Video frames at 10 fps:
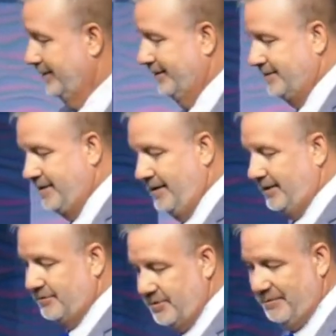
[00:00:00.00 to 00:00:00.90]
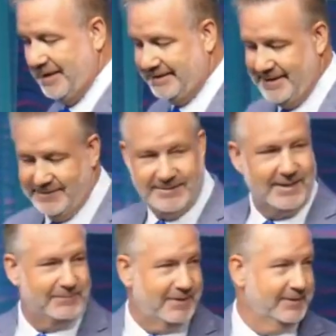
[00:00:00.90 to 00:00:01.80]
So I threw the bike down. I said,
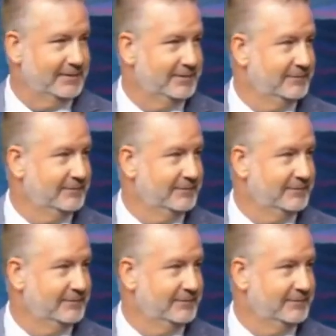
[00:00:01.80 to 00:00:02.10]
I'm done.